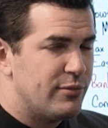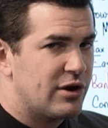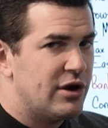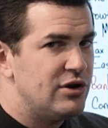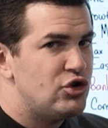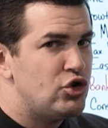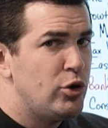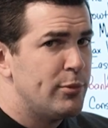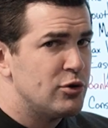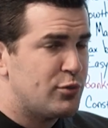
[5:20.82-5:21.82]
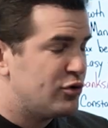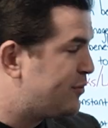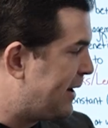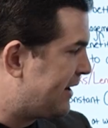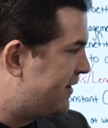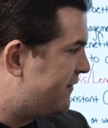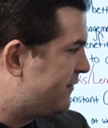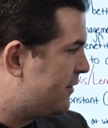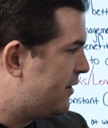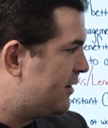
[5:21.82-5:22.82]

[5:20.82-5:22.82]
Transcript: From the consumer's perspective,